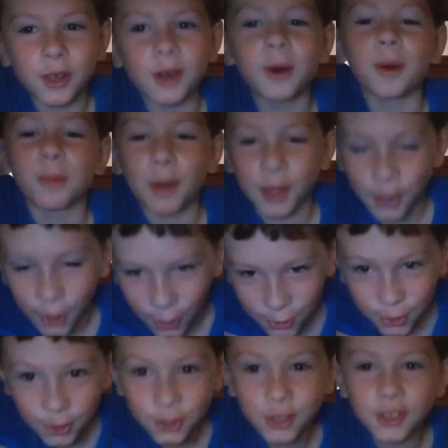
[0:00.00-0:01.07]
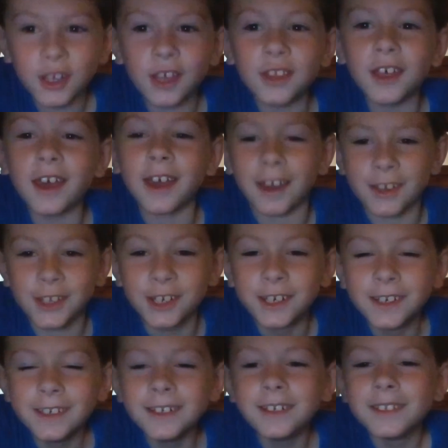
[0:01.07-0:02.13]
Oh my gosh, I just said that.
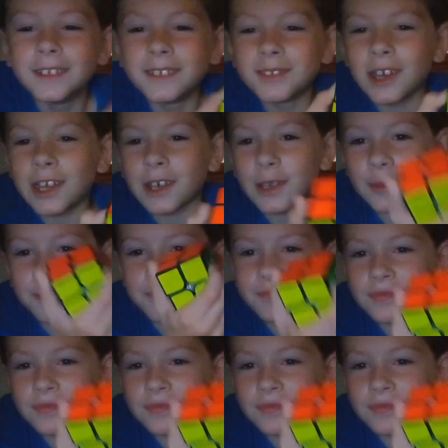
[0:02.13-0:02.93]
Okay.